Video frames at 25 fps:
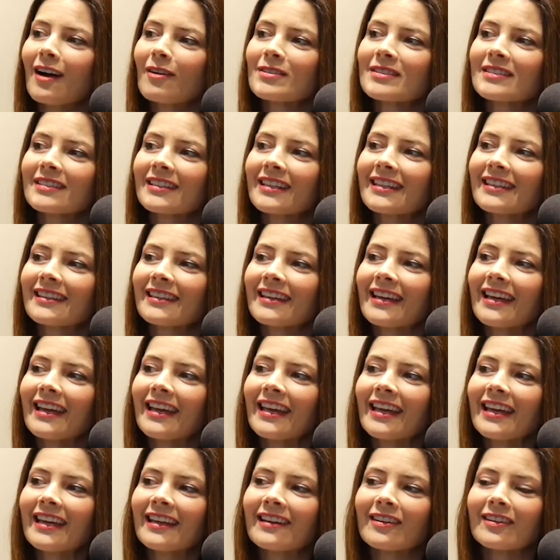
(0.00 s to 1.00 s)
I was like the
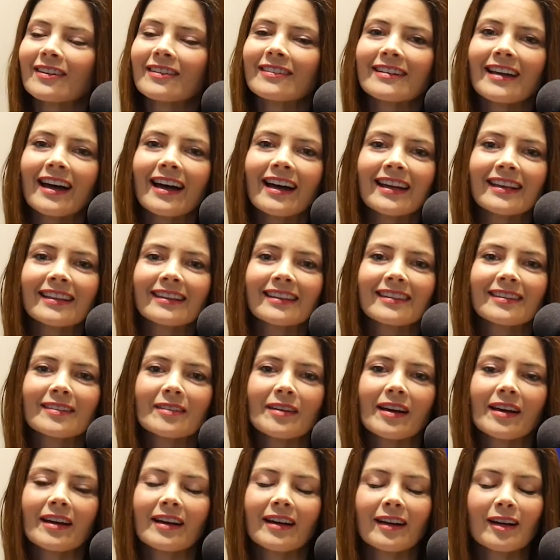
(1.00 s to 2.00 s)
8th or
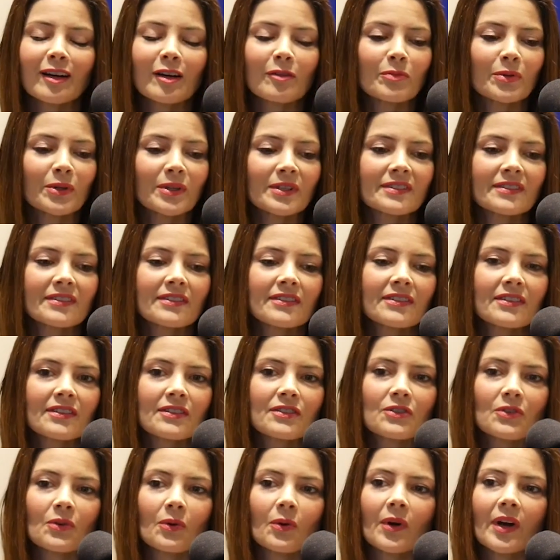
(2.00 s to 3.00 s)
9th person to
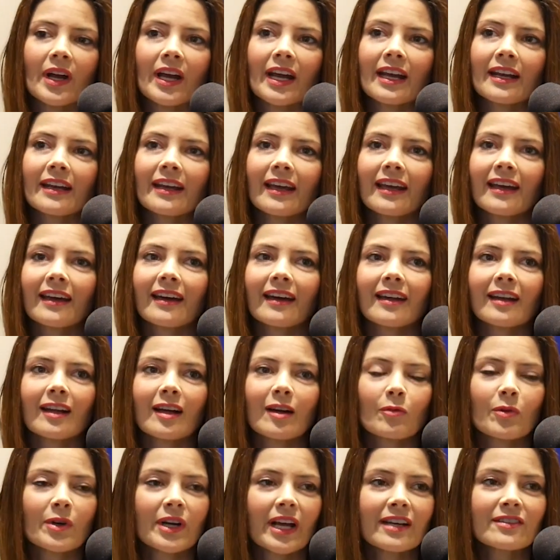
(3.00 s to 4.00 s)
join.
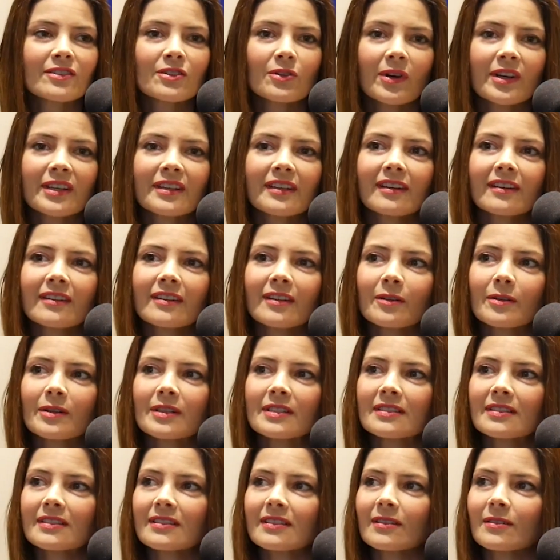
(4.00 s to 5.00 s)
And when I joined here, there
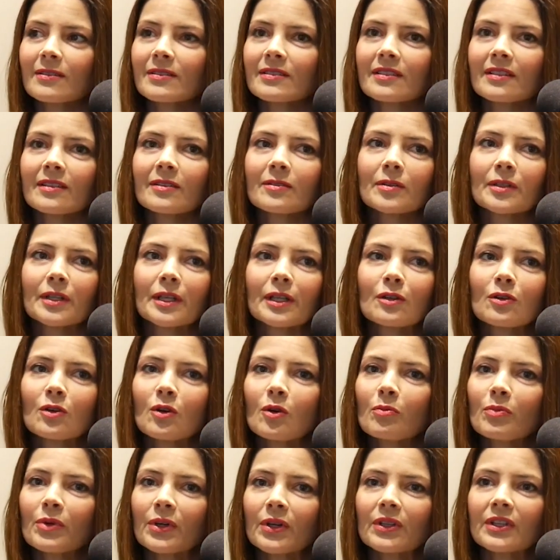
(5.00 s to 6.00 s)
was a really
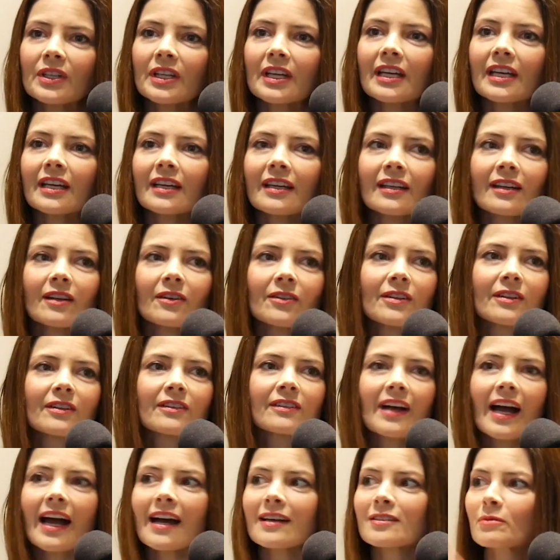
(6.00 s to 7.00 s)
cool building. The
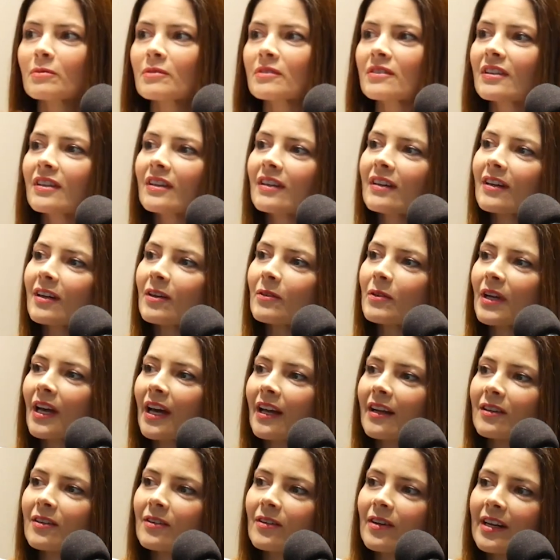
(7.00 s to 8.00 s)
glass was here. We
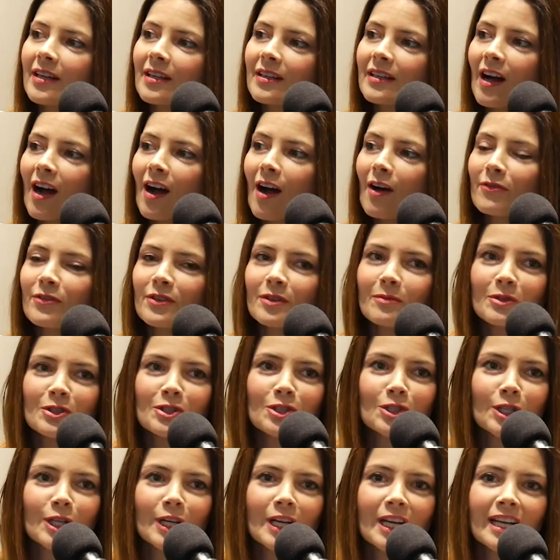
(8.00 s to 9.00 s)
had a great coffee
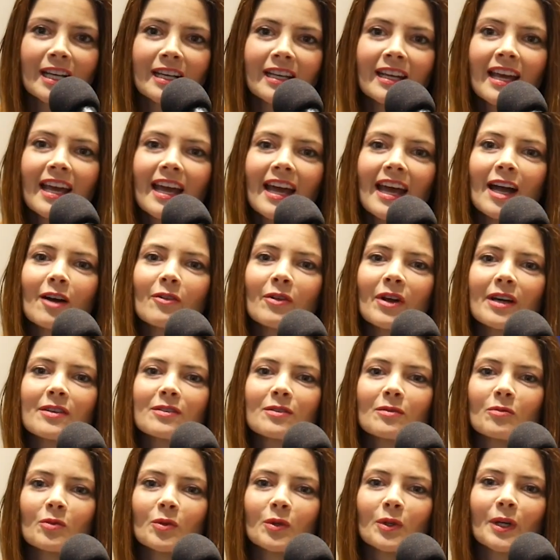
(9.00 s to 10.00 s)
machine, and we had
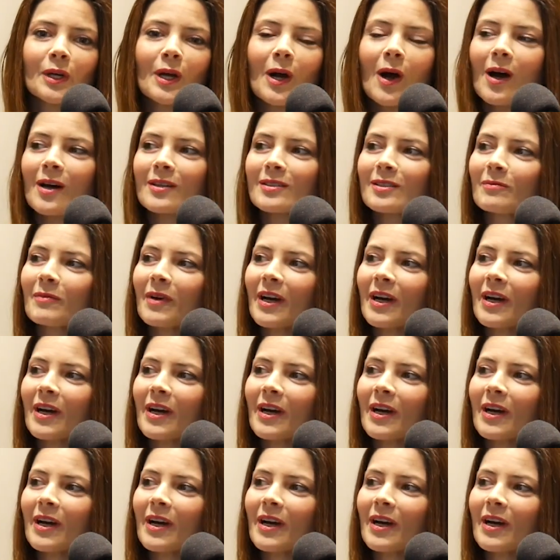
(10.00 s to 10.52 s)
some really awesome